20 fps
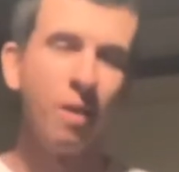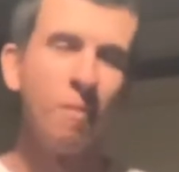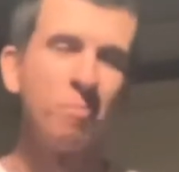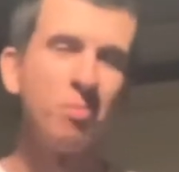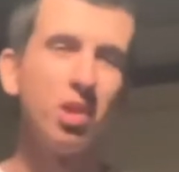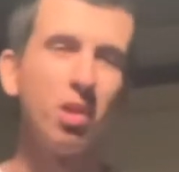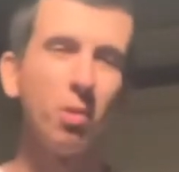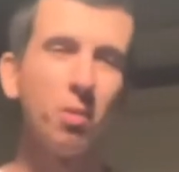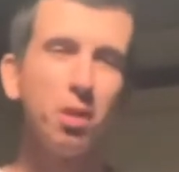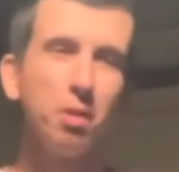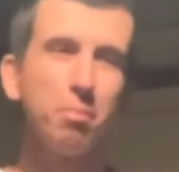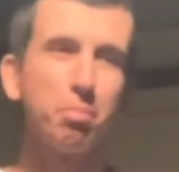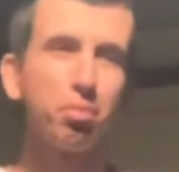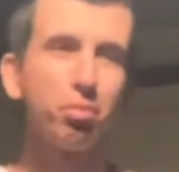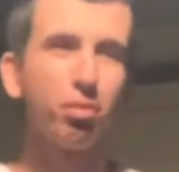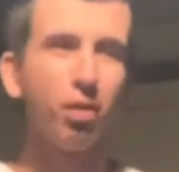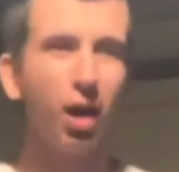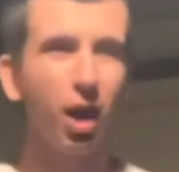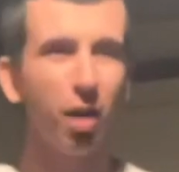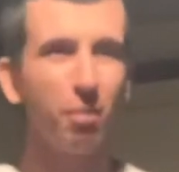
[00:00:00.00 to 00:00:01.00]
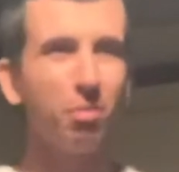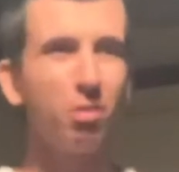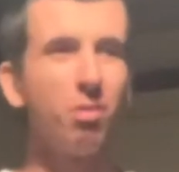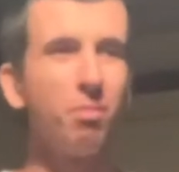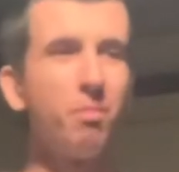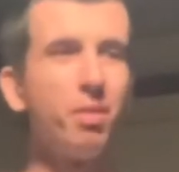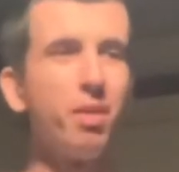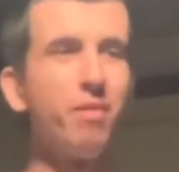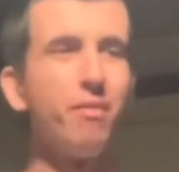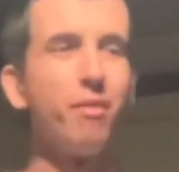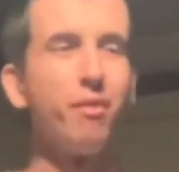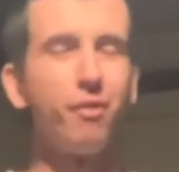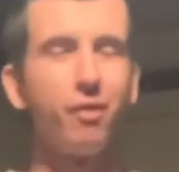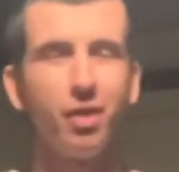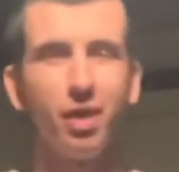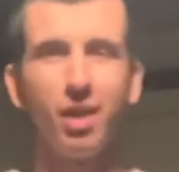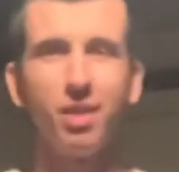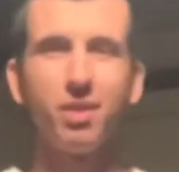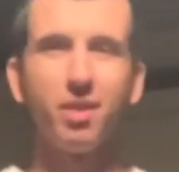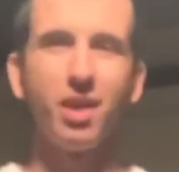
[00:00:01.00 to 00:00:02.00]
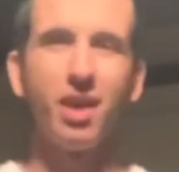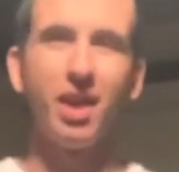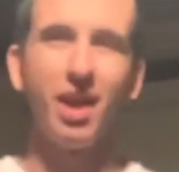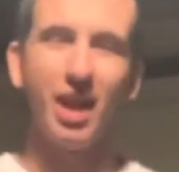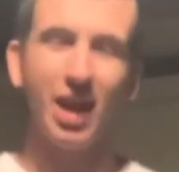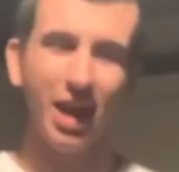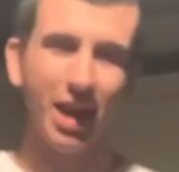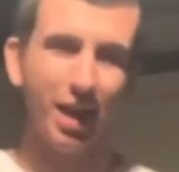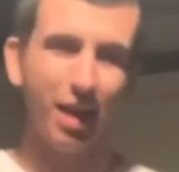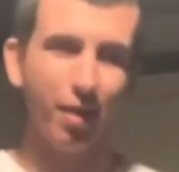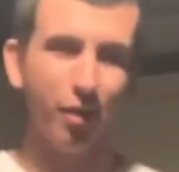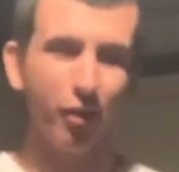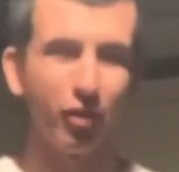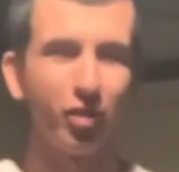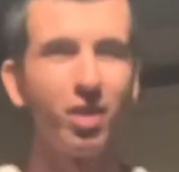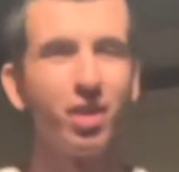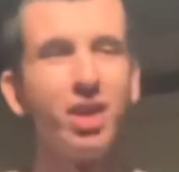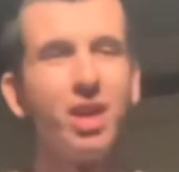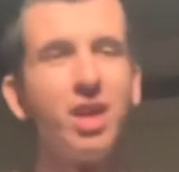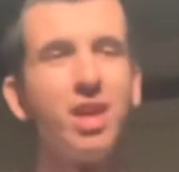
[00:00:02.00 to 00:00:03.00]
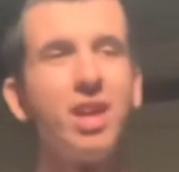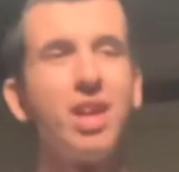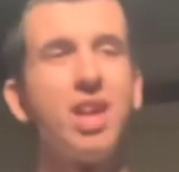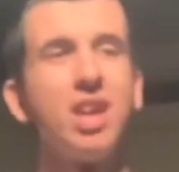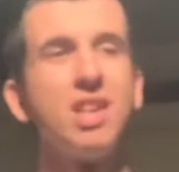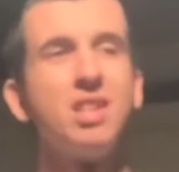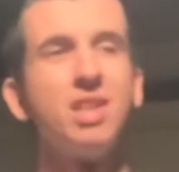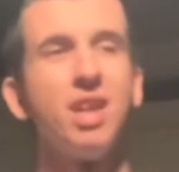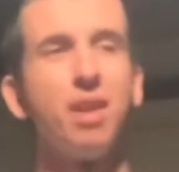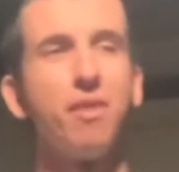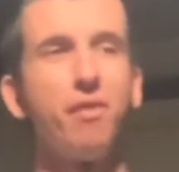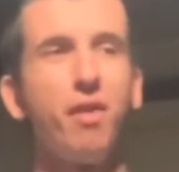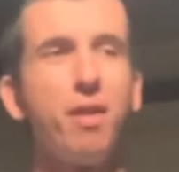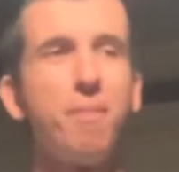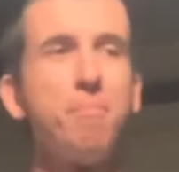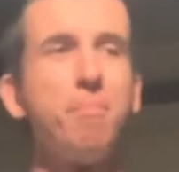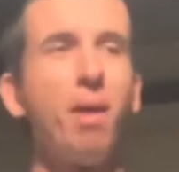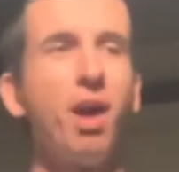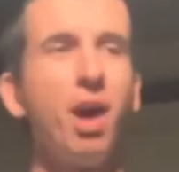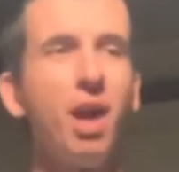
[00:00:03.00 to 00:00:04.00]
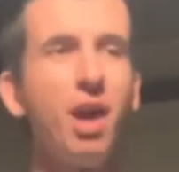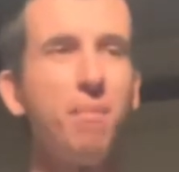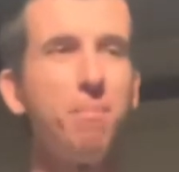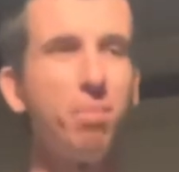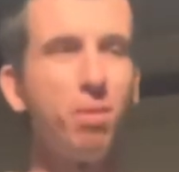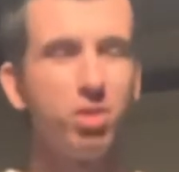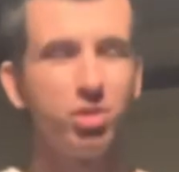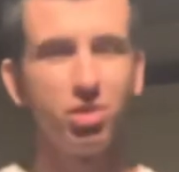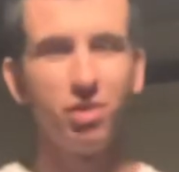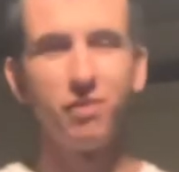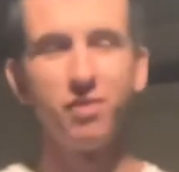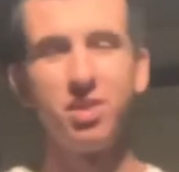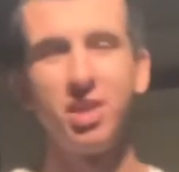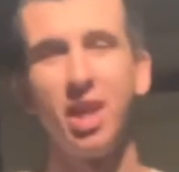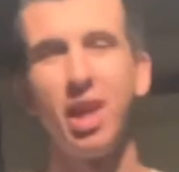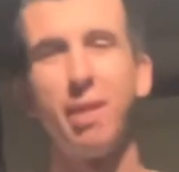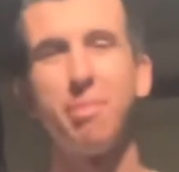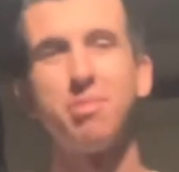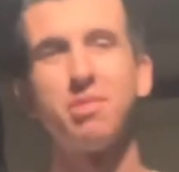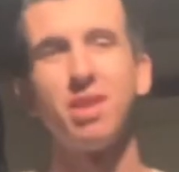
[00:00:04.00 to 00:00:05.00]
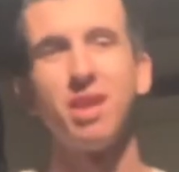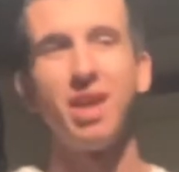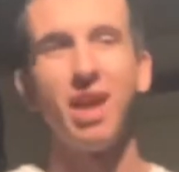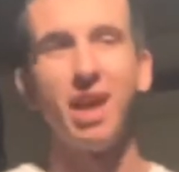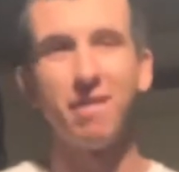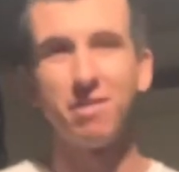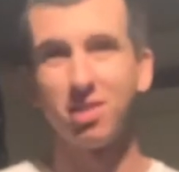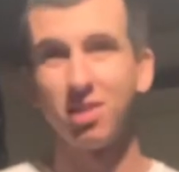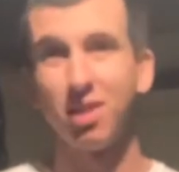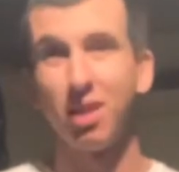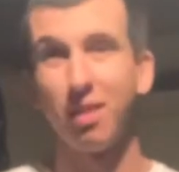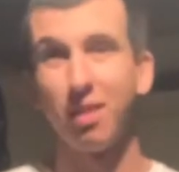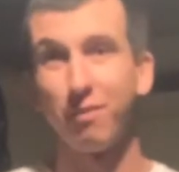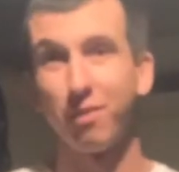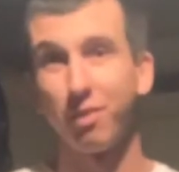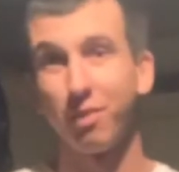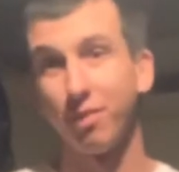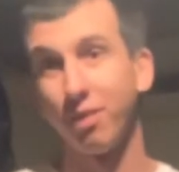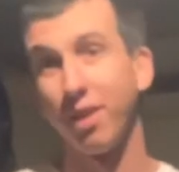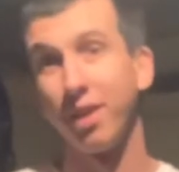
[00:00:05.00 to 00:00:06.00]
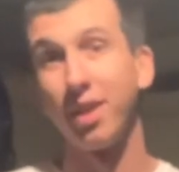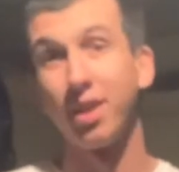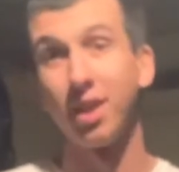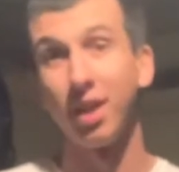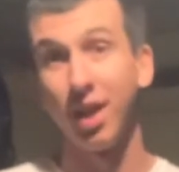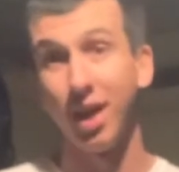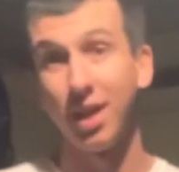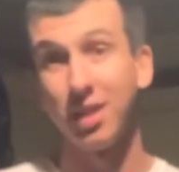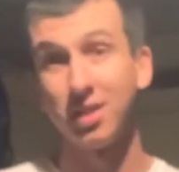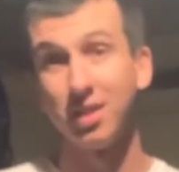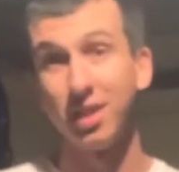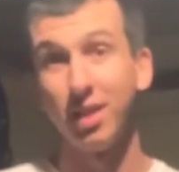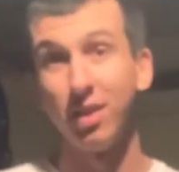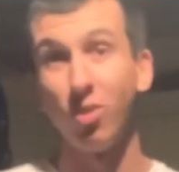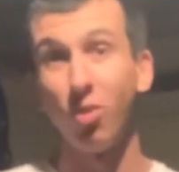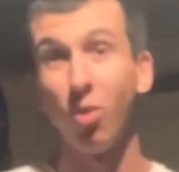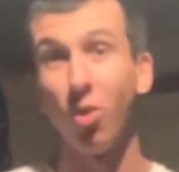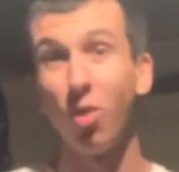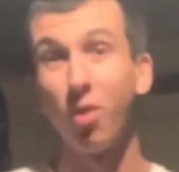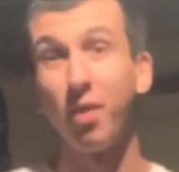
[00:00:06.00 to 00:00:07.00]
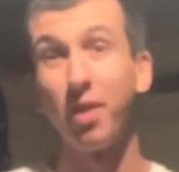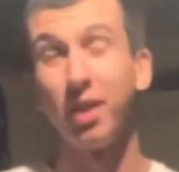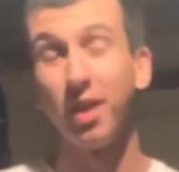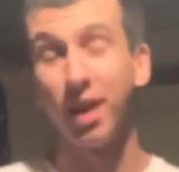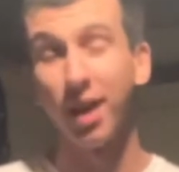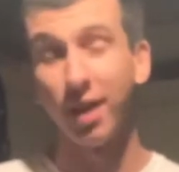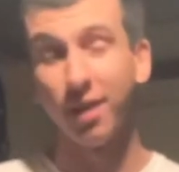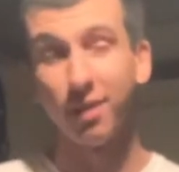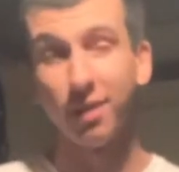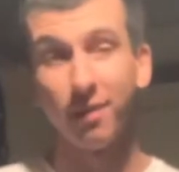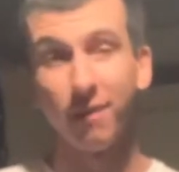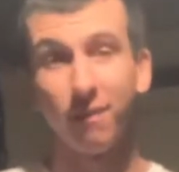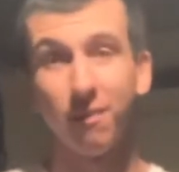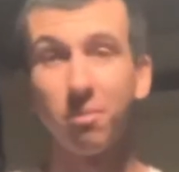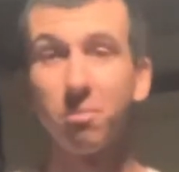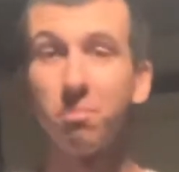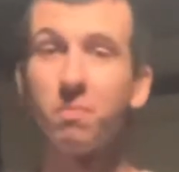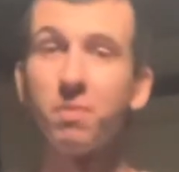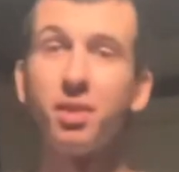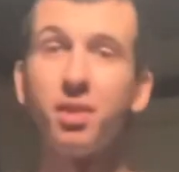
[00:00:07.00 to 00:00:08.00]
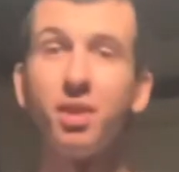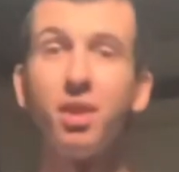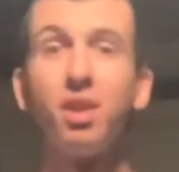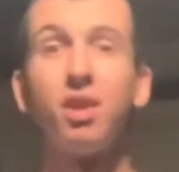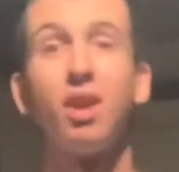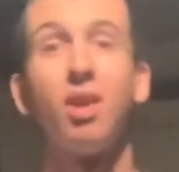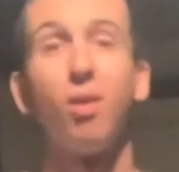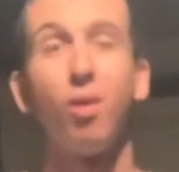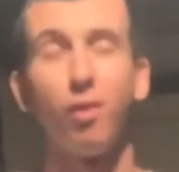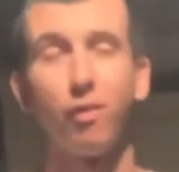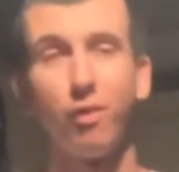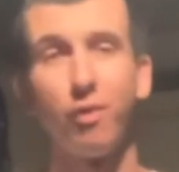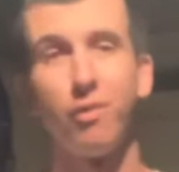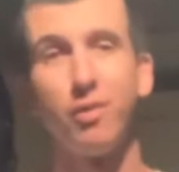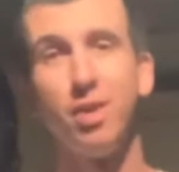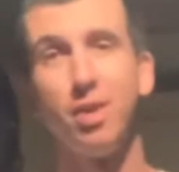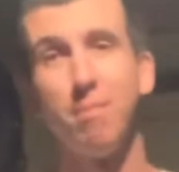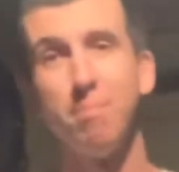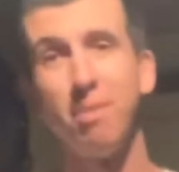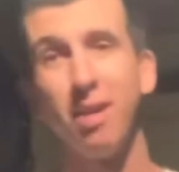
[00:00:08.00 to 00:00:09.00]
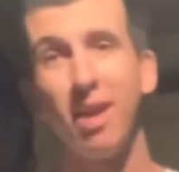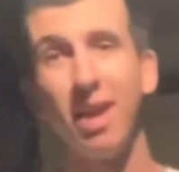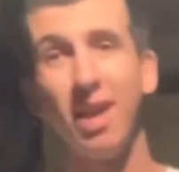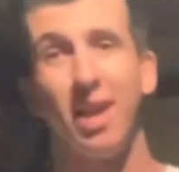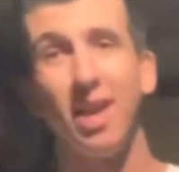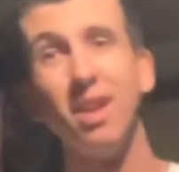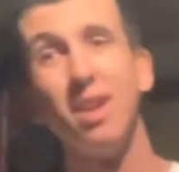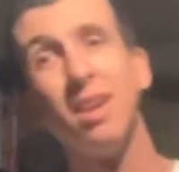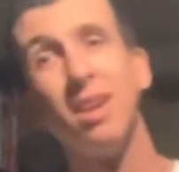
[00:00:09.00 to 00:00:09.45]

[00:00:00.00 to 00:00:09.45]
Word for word: The only problem and fear that I have is that if I buy a bunch of tapes that have stuff like content already on them off of eBay,